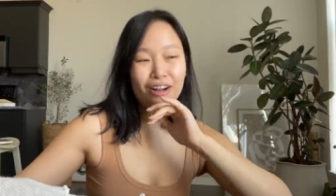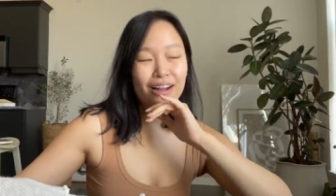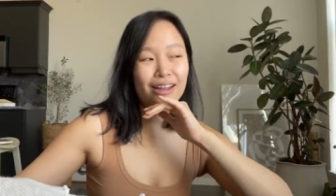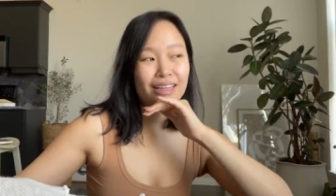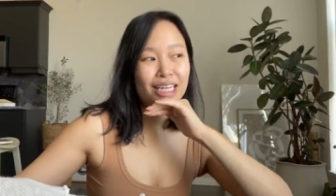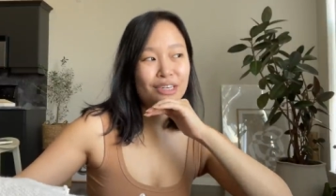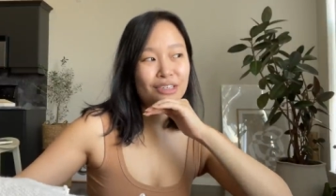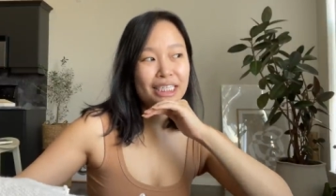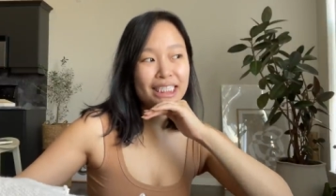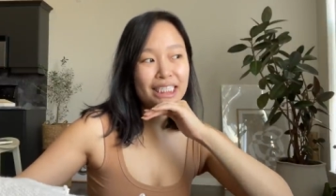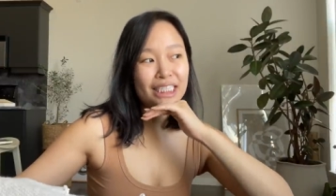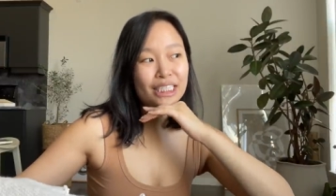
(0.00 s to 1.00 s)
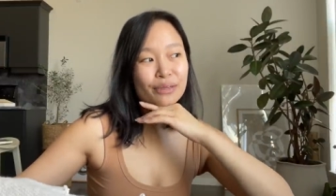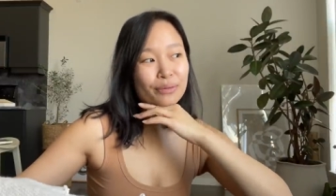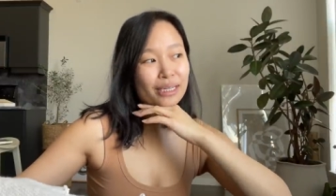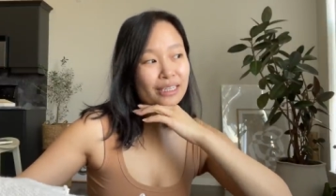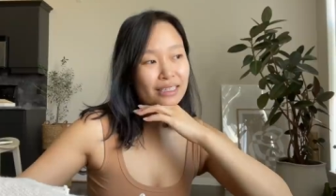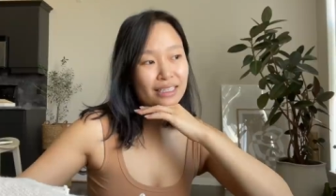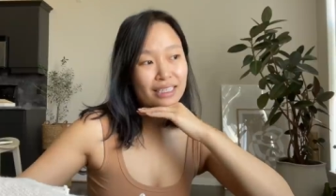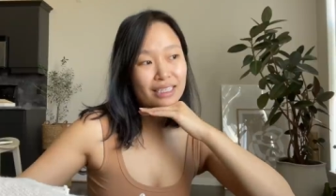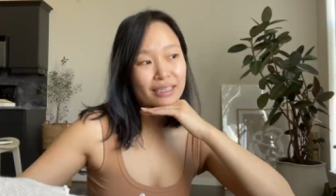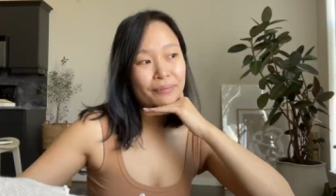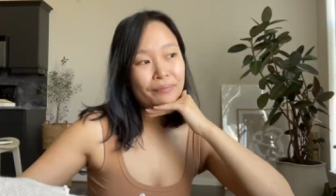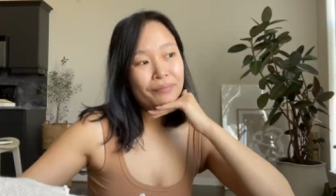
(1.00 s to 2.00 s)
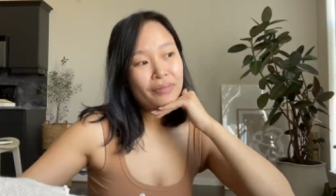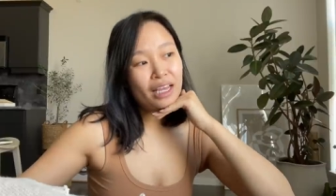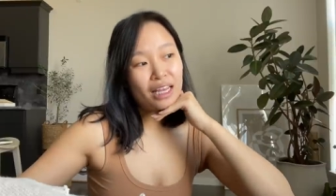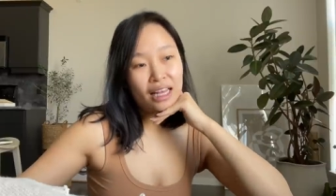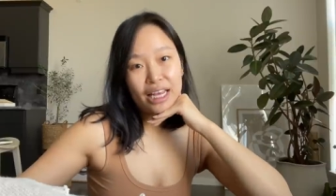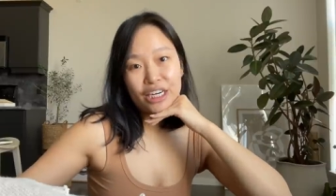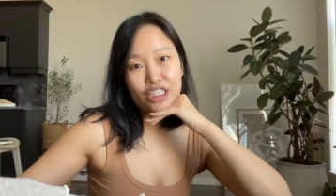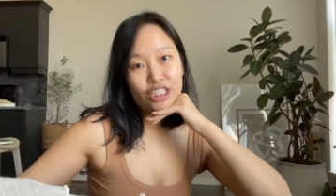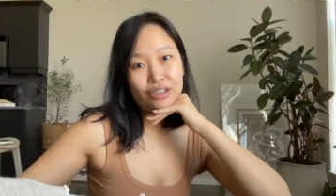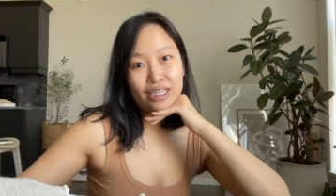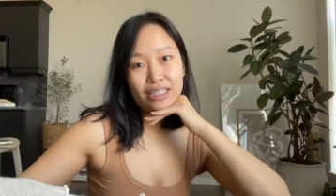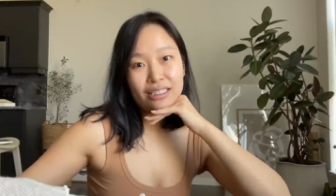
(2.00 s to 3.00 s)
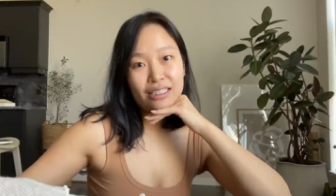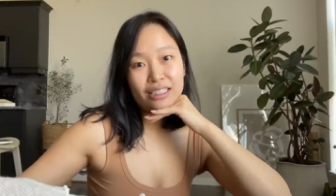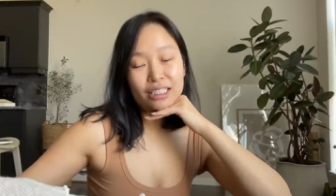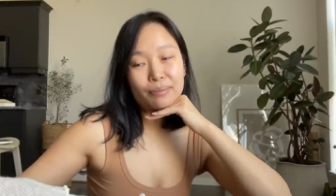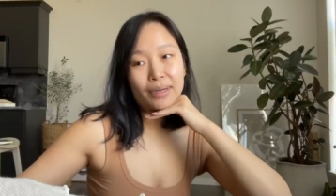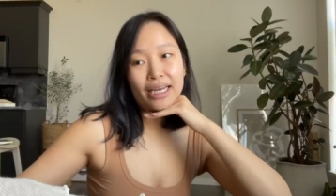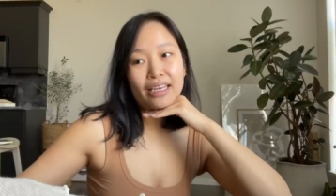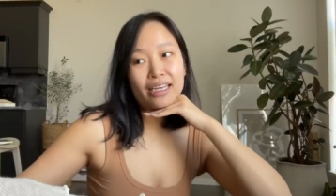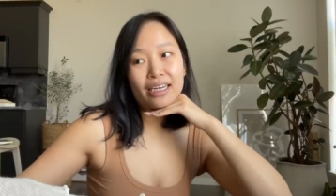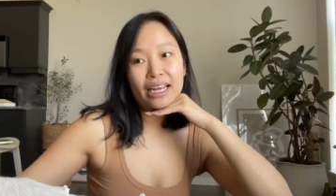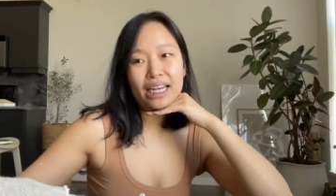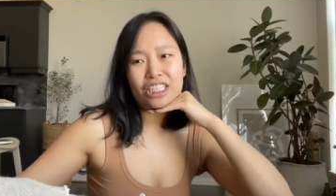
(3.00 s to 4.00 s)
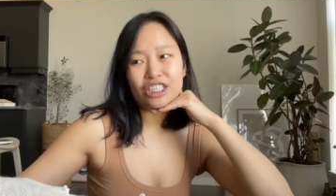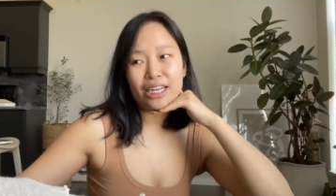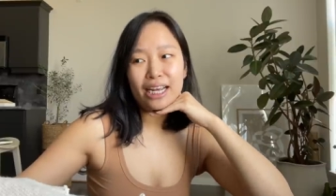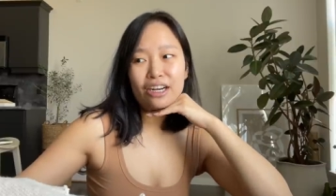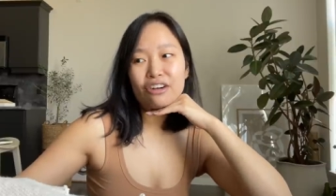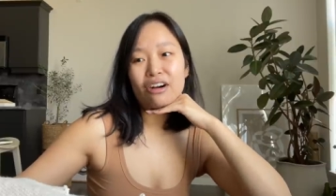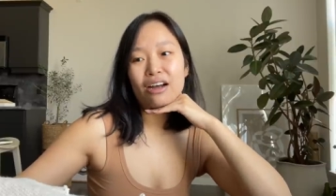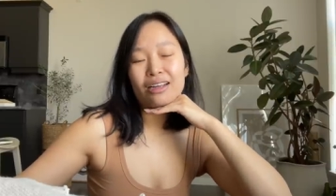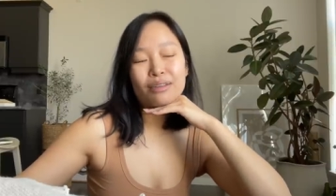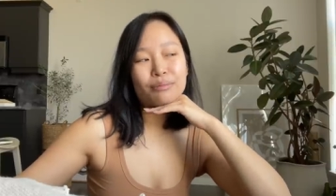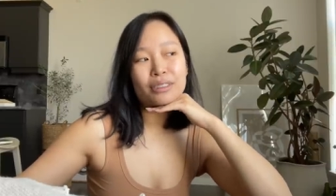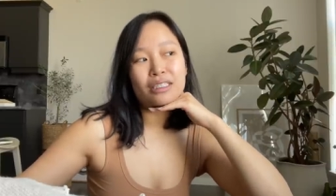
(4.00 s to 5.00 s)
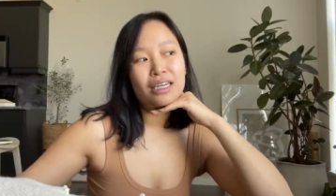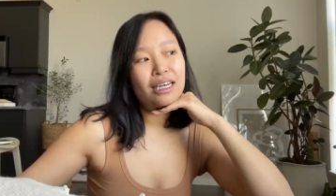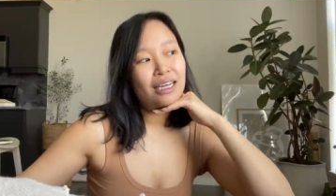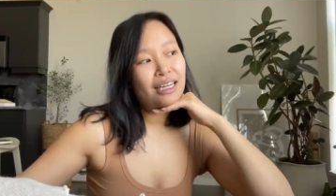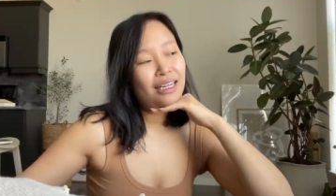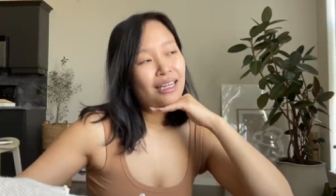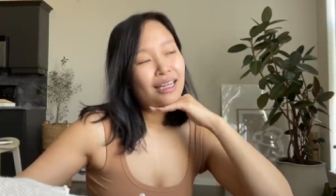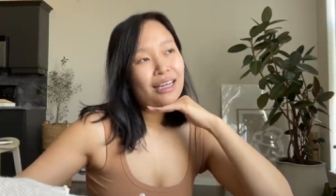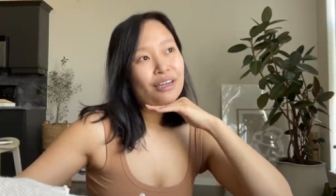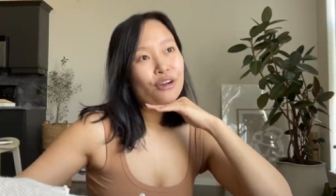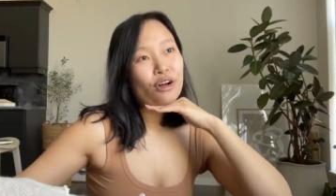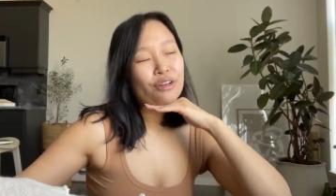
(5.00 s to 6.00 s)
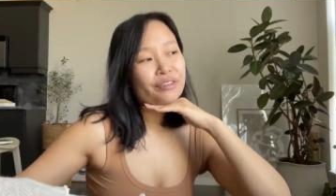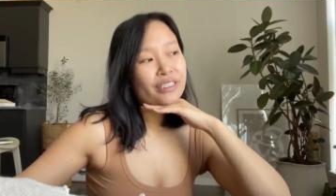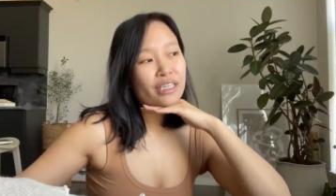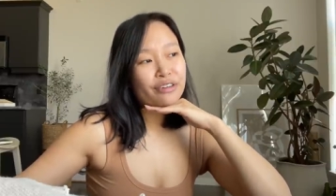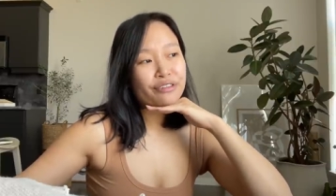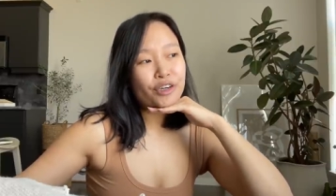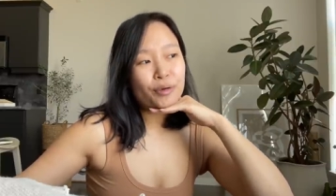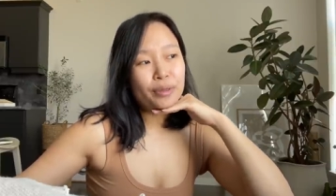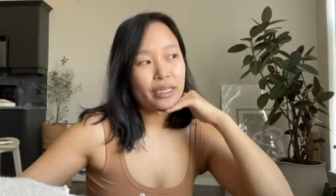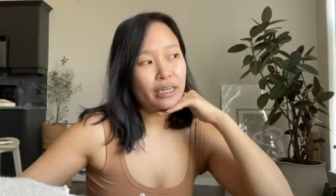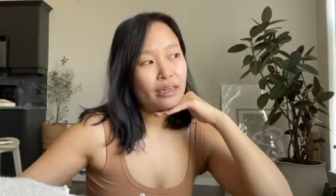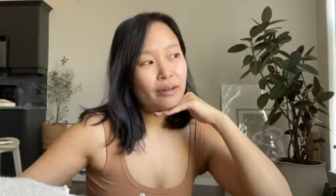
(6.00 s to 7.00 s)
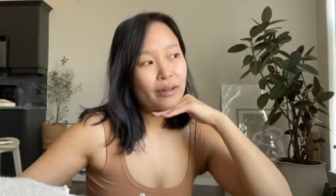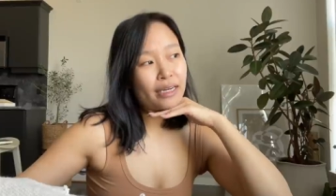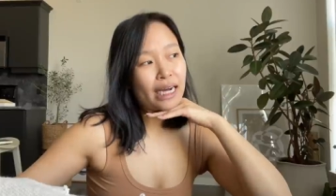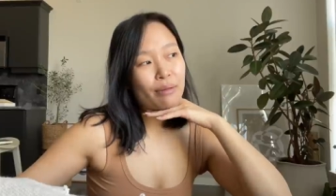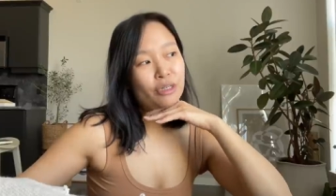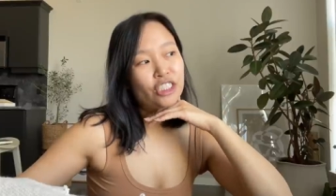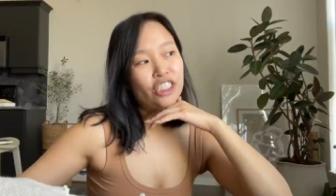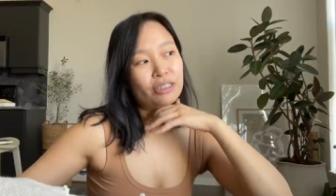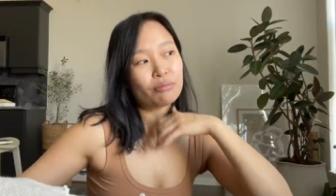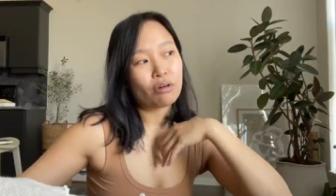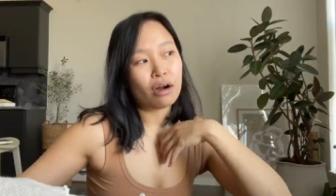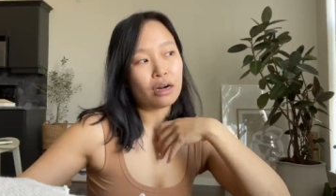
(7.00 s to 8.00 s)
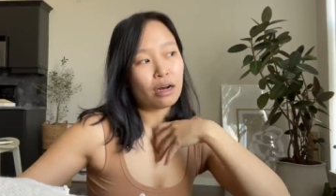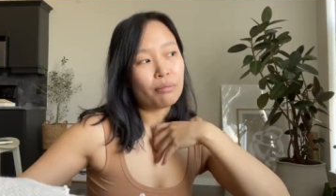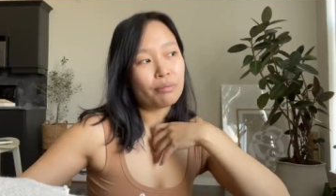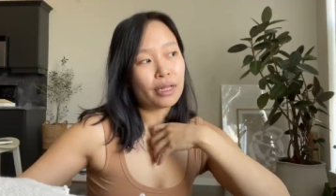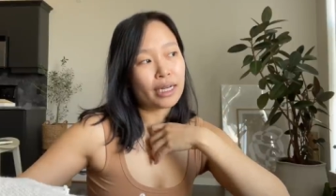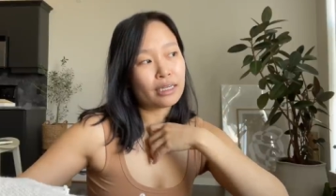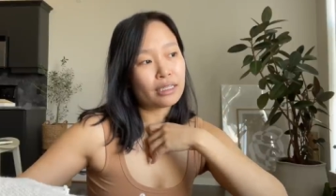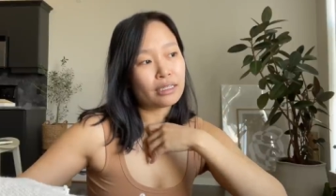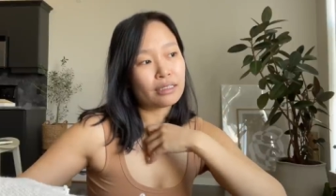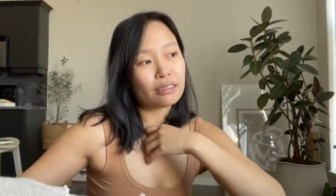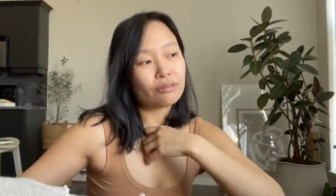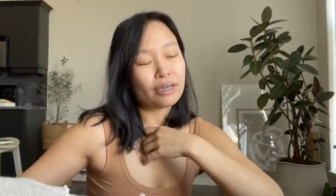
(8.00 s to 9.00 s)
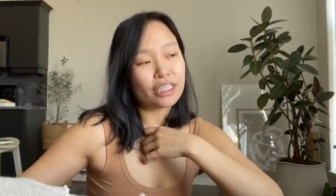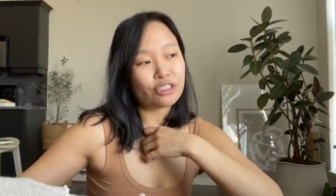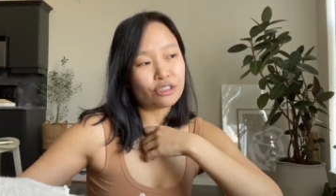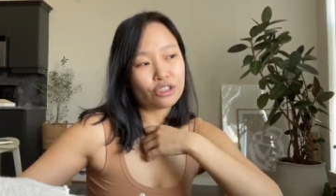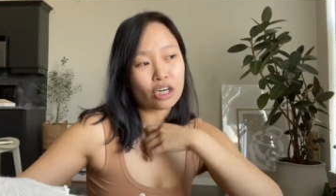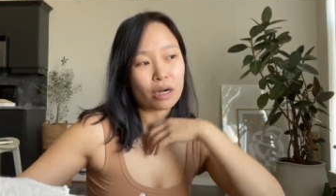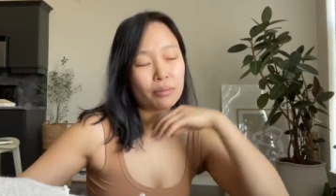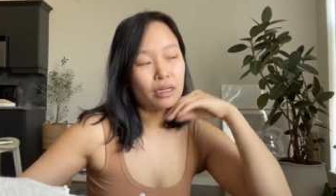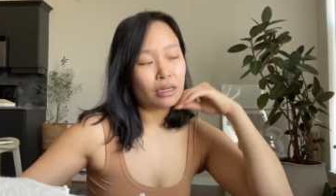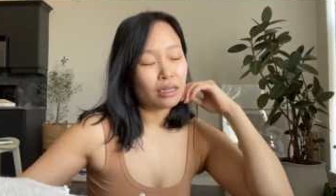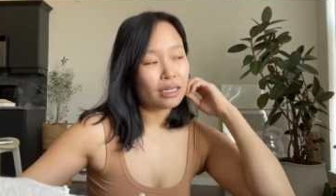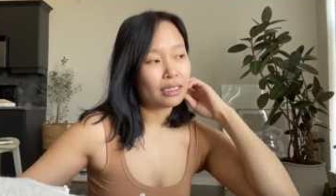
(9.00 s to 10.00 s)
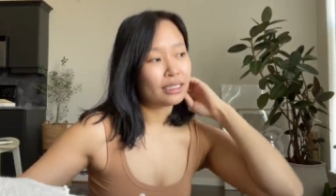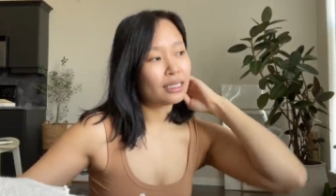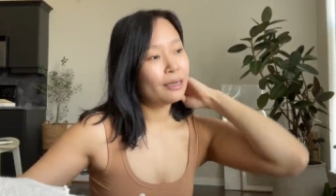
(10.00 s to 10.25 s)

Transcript: And then recently with the Atlanta shootings and the spike in Asian hate crimes and all of the xenophobia and how much it brought up like the racial trauma and,